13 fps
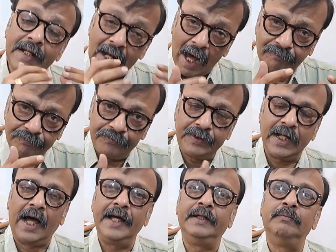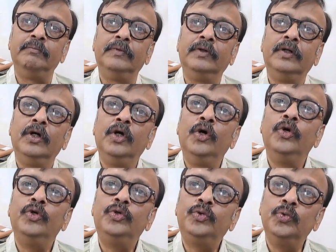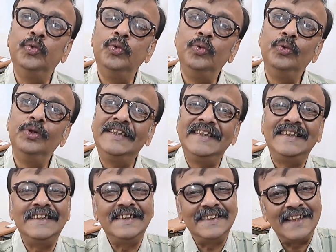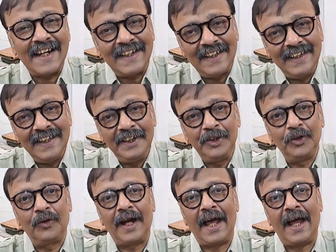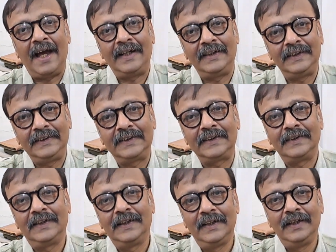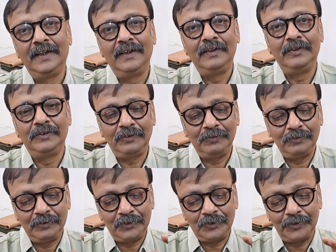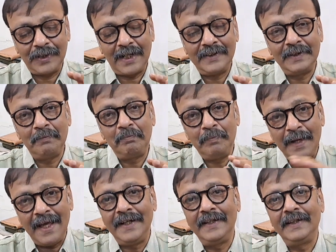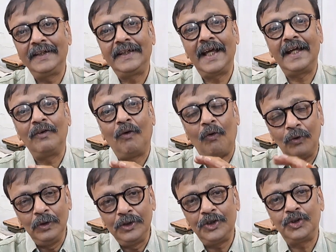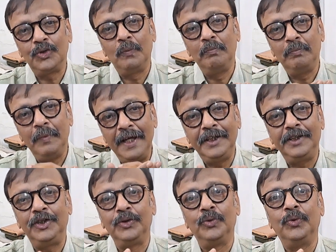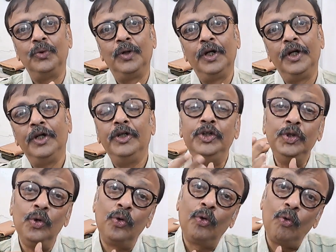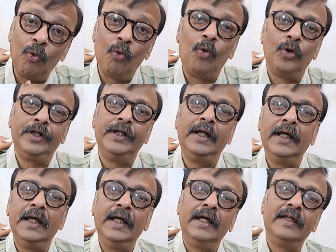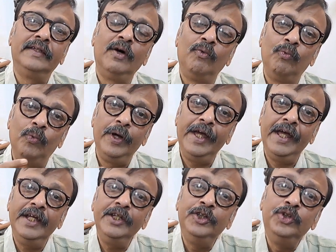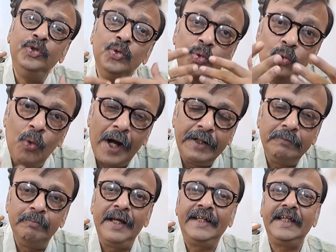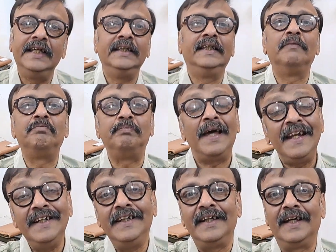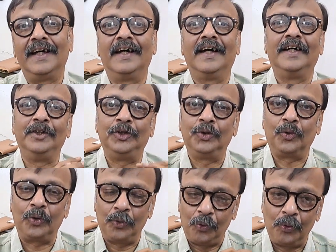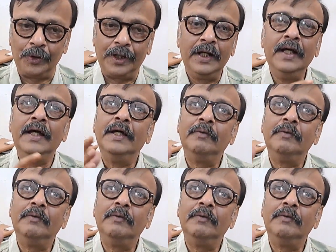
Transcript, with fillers: enough time to settle in your hands so that the pen can also make you your own the way you are making the pen uh, your own